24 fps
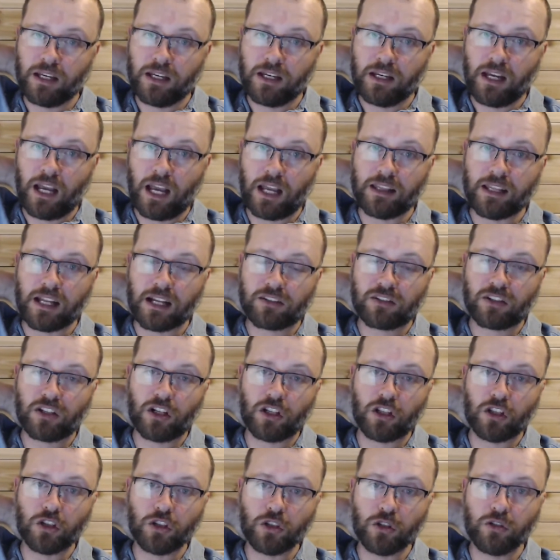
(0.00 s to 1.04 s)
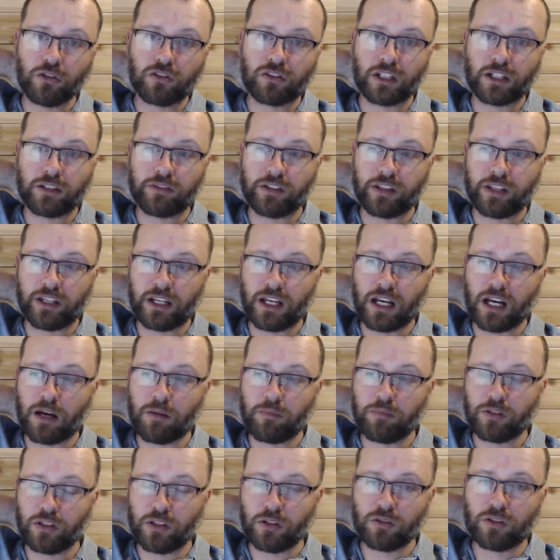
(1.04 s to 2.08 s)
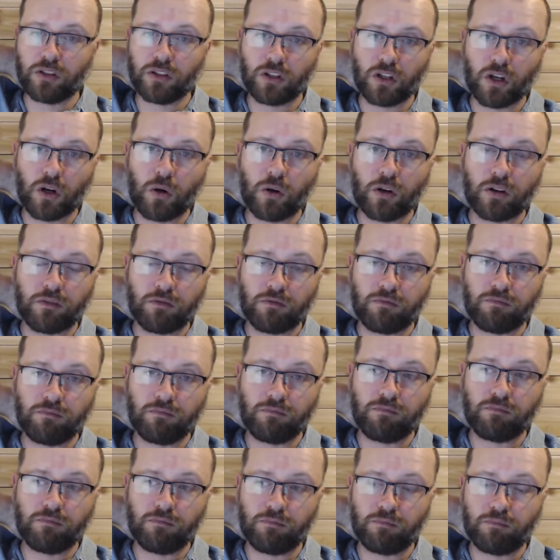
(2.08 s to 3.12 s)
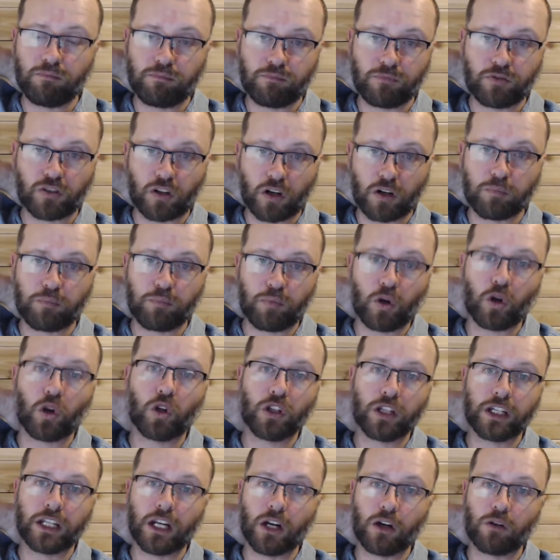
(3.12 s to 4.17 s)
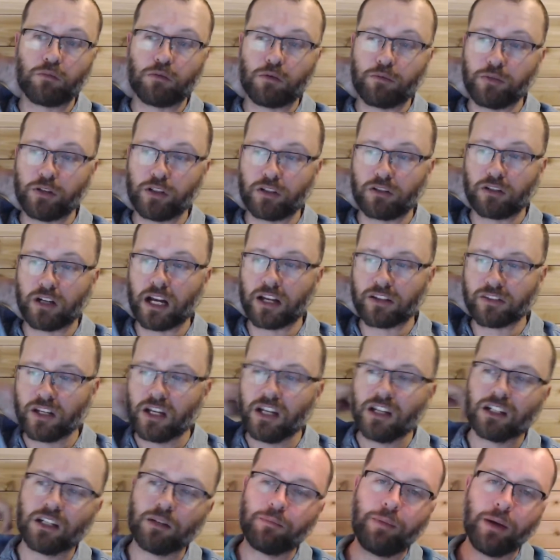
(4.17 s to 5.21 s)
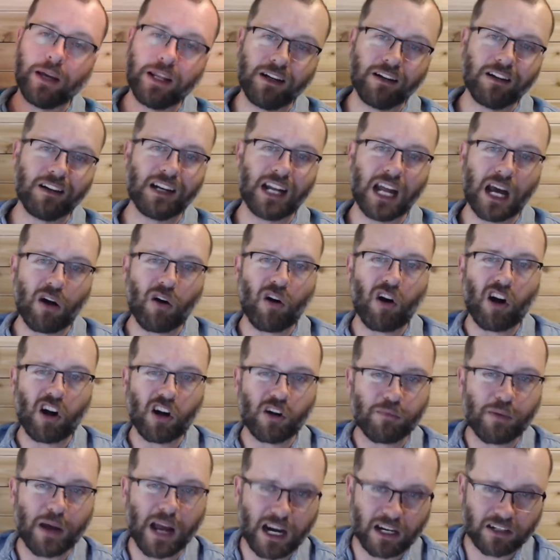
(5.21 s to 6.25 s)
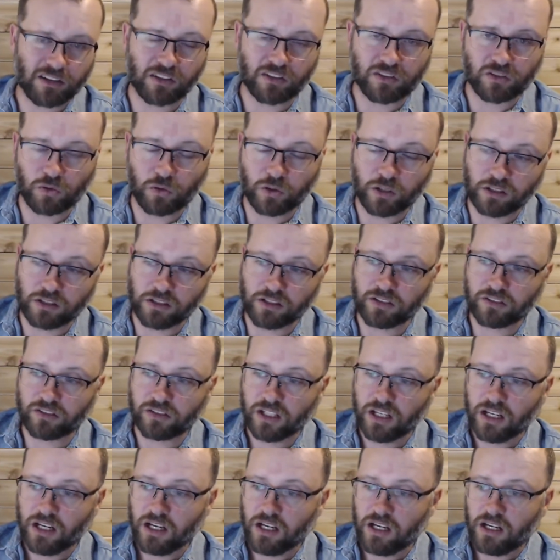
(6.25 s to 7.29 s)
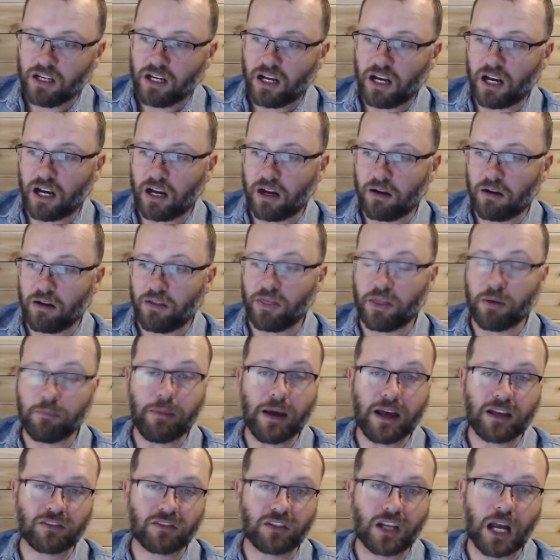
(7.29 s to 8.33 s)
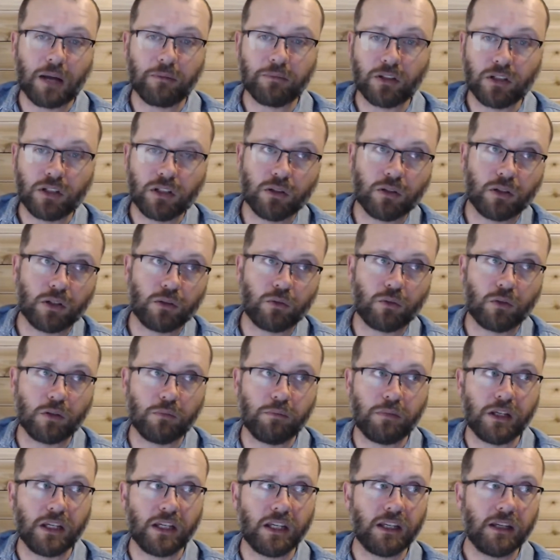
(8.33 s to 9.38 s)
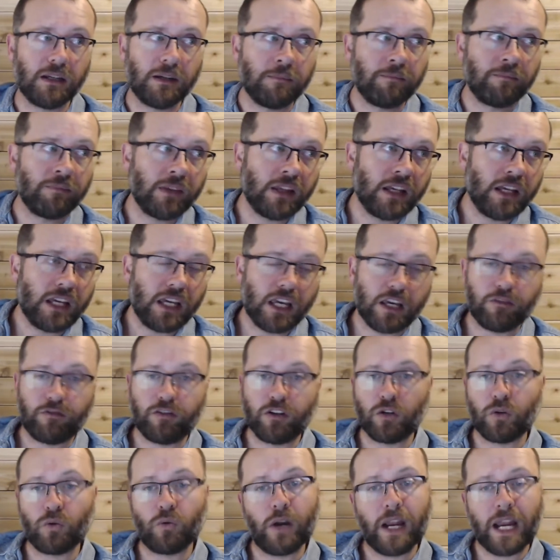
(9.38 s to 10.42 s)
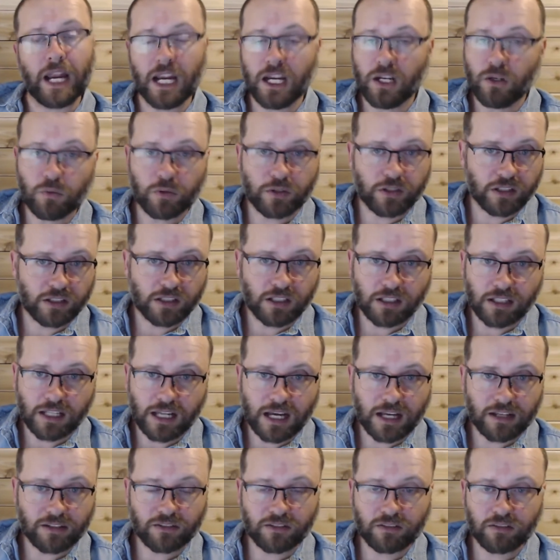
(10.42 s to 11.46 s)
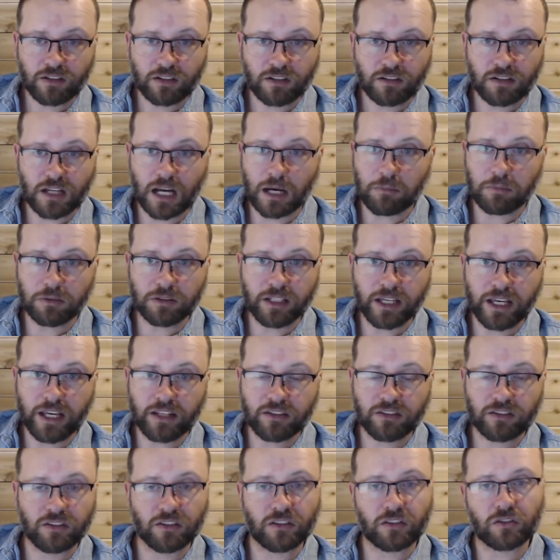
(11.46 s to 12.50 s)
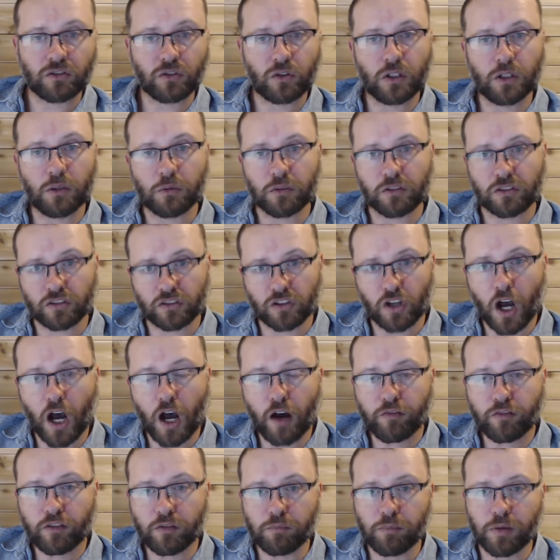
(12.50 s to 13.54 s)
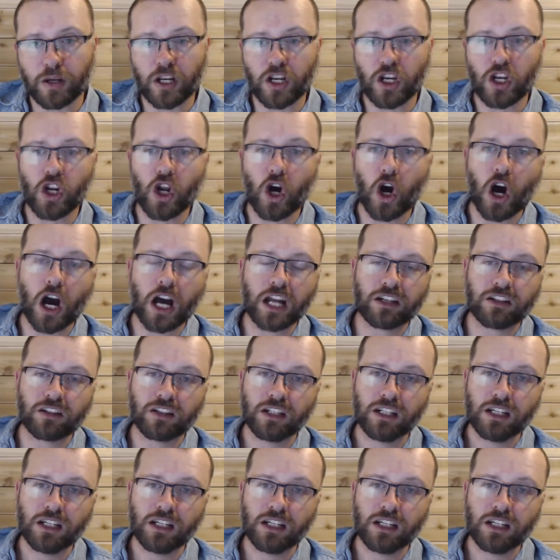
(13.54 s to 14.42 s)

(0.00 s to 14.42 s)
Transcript: and that's going to loosen everything up. You can go and start pulling out Bermuda grass, depending on how hard packed the soil is. The best time to do it would be if it rained within the last couple days and the soil was soft but not